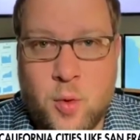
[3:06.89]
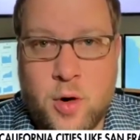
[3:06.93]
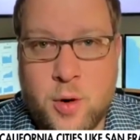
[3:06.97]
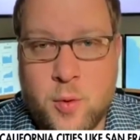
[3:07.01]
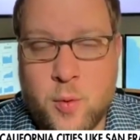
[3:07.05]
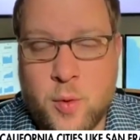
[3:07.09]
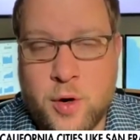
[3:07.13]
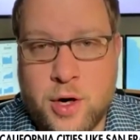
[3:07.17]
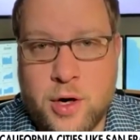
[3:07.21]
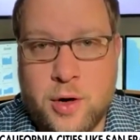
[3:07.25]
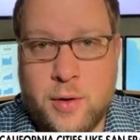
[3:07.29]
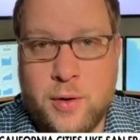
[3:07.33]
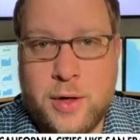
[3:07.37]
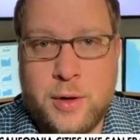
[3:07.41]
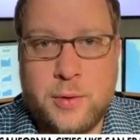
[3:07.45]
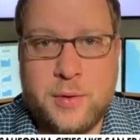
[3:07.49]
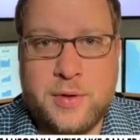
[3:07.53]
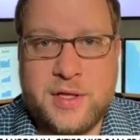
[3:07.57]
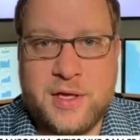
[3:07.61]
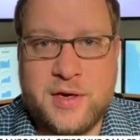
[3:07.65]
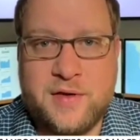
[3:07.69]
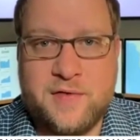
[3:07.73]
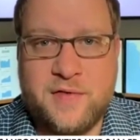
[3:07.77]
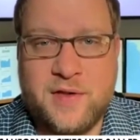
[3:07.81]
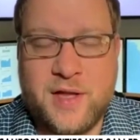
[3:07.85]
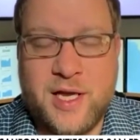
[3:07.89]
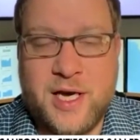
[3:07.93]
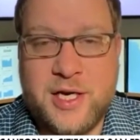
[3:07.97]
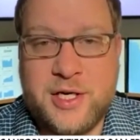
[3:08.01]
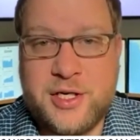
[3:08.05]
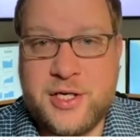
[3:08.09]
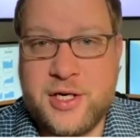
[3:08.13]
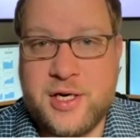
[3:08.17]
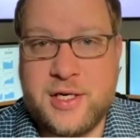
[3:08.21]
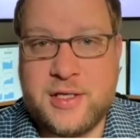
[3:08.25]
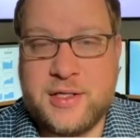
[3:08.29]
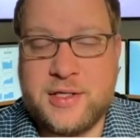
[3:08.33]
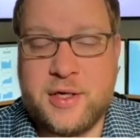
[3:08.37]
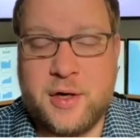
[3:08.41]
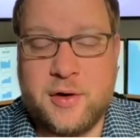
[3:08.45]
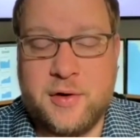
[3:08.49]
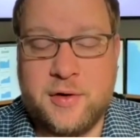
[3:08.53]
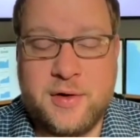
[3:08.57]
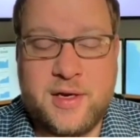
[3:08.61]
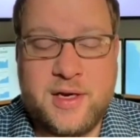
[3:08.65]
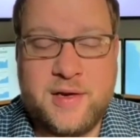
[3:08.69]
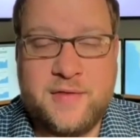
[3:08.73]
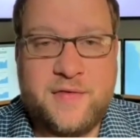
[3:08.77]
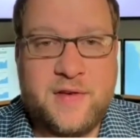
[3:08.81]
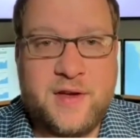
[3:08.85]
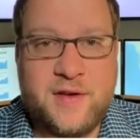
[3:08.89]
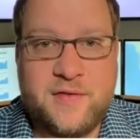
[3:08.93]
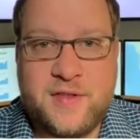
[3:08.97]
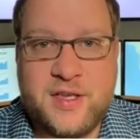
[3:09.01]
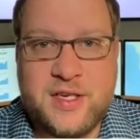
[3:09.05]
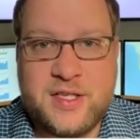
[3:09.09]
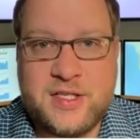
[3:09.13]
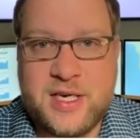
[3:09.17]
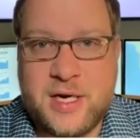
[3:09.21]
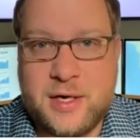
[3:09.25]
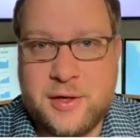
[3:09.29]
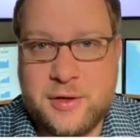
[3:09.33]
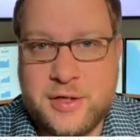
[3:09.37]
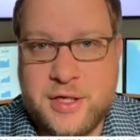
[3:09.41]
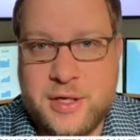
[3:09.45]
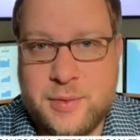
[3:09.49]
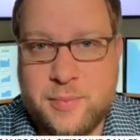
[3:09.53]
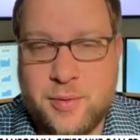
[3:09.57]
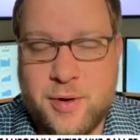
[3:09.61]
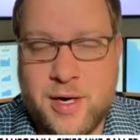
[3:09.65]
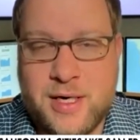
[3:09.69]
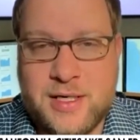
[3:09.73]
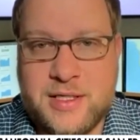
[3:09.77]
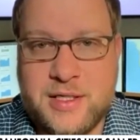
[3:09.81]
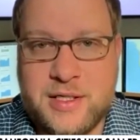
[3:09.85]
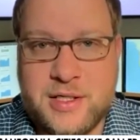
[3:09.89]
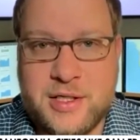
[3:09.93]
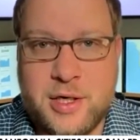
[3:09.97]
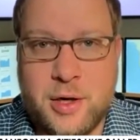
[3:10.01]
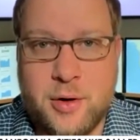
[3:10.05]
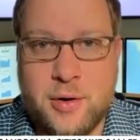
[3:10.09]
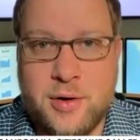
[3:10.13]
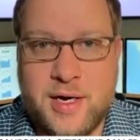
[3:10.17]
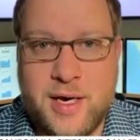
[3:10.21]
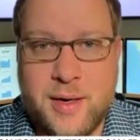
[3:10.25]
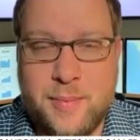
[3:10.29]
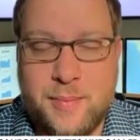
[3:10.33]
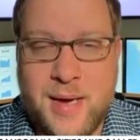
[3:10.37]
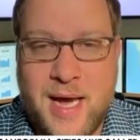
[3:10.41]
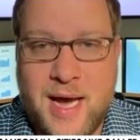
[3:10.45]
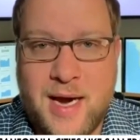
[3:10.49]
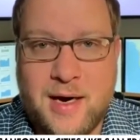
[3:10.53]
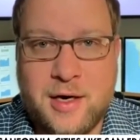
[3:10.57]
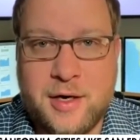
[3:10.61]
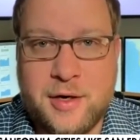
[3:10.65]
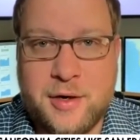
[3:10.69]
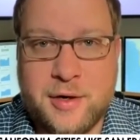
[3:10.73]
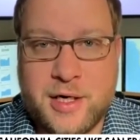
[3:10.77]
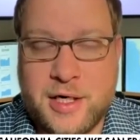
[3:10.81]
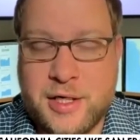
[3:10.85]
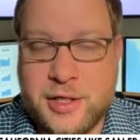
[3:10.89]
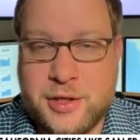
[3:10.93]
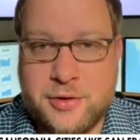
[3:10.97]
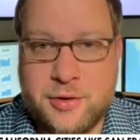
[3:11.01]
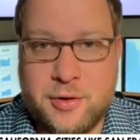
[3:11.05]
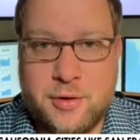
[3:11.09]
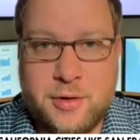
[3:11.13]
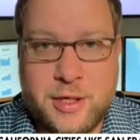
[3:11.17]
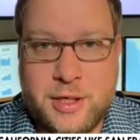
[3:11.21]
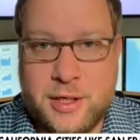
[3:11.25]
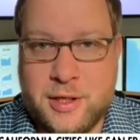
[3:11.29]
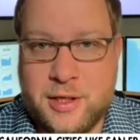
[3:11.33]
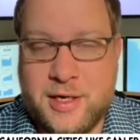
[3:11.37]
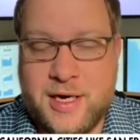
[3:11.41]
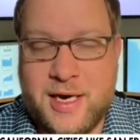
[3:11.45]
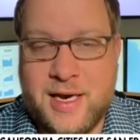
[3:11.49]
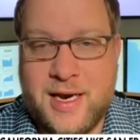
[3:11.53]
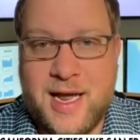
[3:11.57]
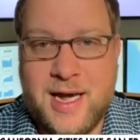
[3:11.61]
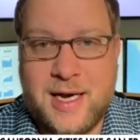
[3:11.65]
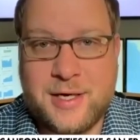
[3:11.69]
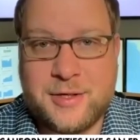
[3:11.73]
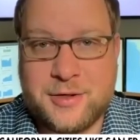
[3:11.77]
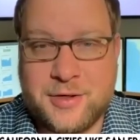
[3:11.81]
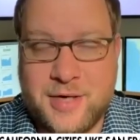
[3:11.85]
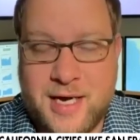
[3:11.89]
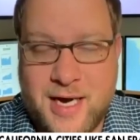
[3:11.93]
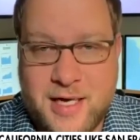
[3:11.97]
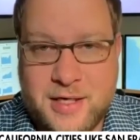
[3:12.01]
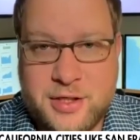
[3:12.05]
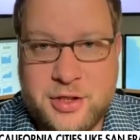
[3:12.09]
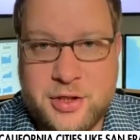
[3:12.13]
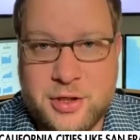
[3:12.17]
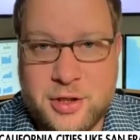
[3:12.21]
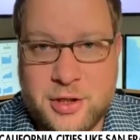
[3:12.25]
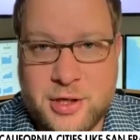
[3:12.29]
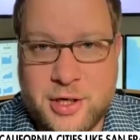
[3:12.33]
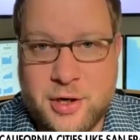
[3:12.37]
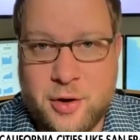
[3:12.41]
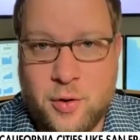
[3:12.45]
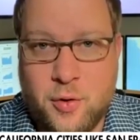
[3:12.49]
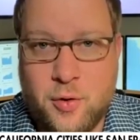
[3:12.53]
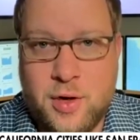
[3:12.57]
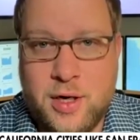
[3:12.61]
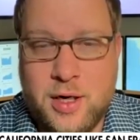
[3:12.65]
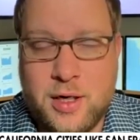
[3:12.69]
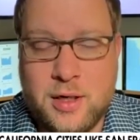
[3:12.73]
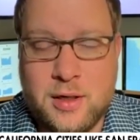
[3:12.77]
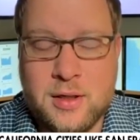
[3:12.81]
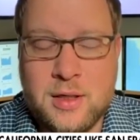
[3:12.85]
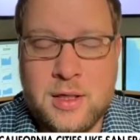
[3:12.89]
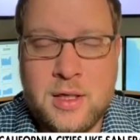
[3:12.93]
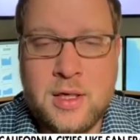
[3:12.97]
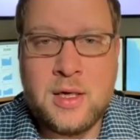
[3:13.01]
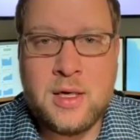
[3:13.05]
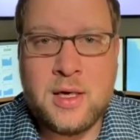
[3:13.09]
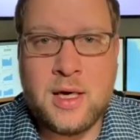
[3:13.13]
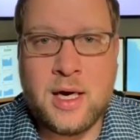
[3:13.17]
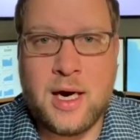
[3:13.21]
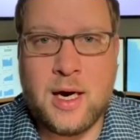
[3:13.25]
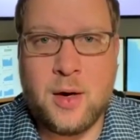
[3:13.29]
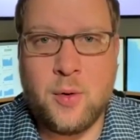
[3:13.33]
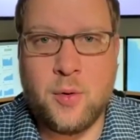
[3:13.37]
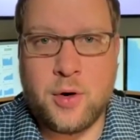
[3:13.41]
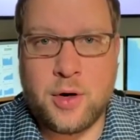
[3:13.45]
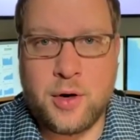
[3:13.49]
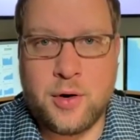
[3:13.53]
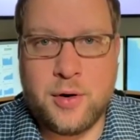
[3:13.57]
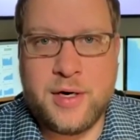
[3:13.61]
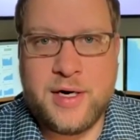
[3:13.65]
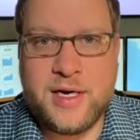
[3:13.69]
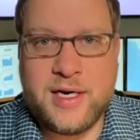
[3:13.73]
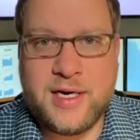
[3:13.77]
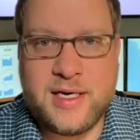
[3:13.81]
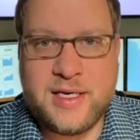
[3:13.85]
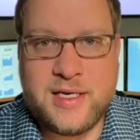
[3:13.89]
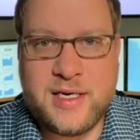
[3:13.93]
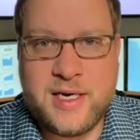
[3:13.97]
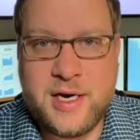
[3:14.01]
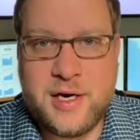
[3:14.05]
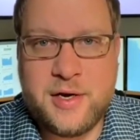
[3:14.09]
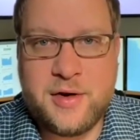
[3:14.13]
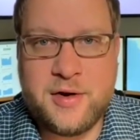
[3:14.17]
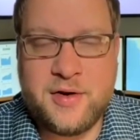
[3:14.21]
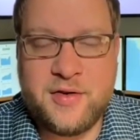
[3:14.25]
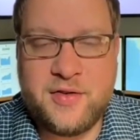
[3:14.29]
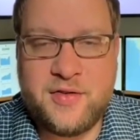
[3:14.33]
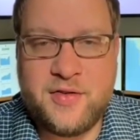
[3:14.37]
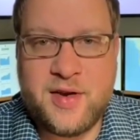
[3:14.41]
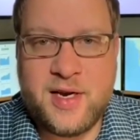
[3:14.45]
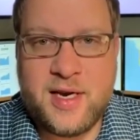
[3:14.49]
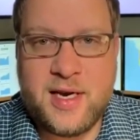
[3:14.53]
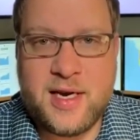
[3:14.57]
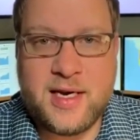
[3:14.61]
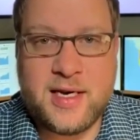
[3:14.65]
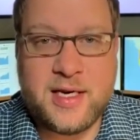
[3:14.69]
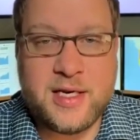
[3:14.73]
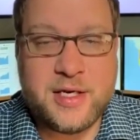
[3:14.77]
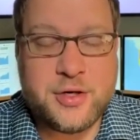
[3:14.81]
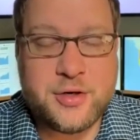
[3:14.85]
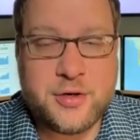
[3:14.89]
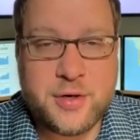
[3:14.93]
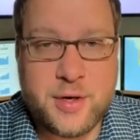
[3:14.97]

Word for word: in where we're going with inflation. And so, if, if these energy prices don't get back under control, you look at natural gas, you look at oil, uh, we're going to continue to see it